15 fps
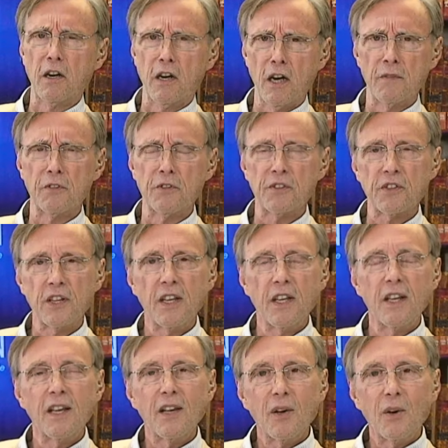covers."
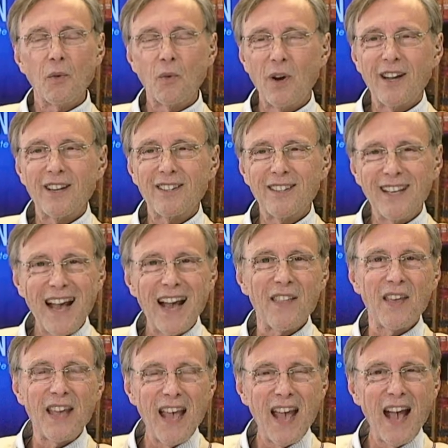Well, yeah,
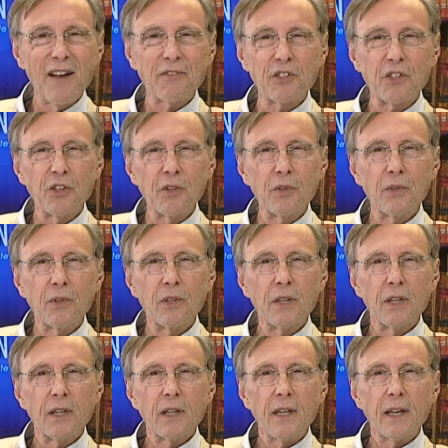they have to,
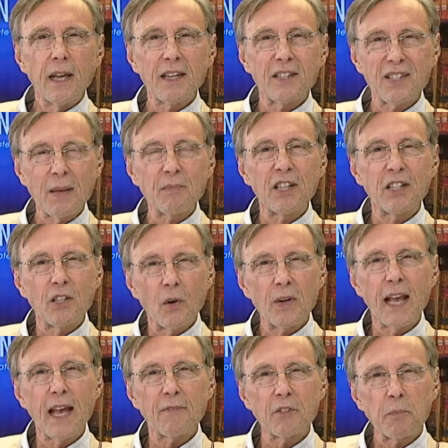except they don't
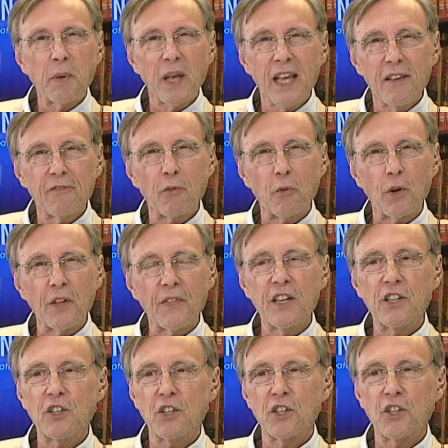have to pay for it.
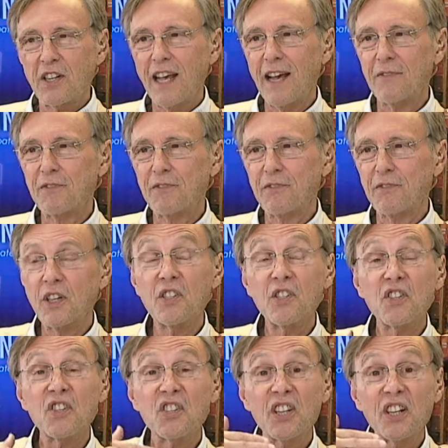They just have to
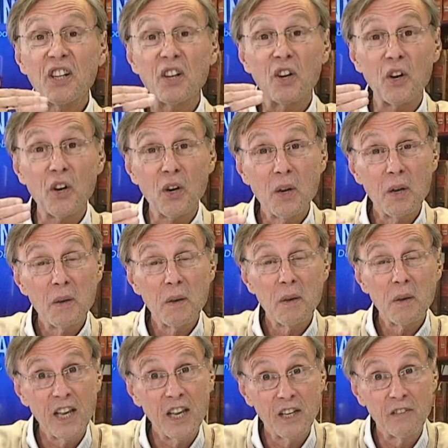consider
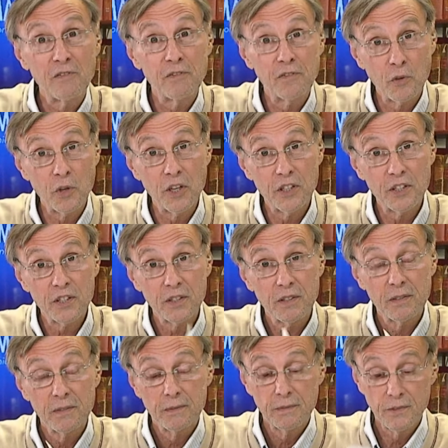paying for it.
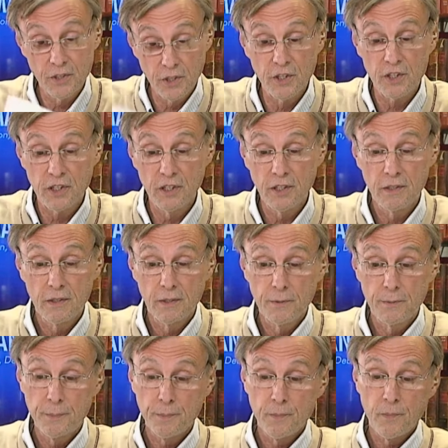Seriously.
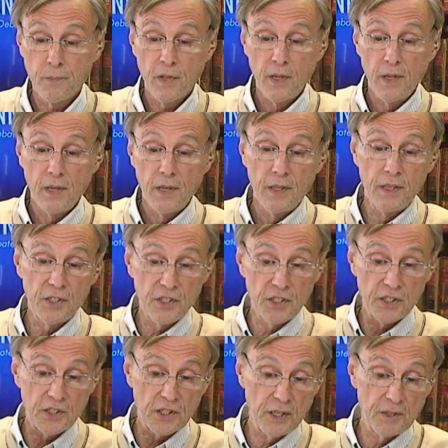This
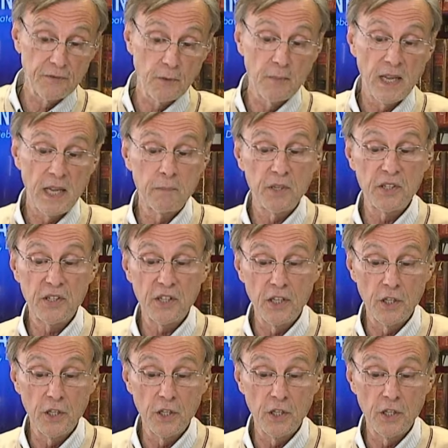is uh, from NBC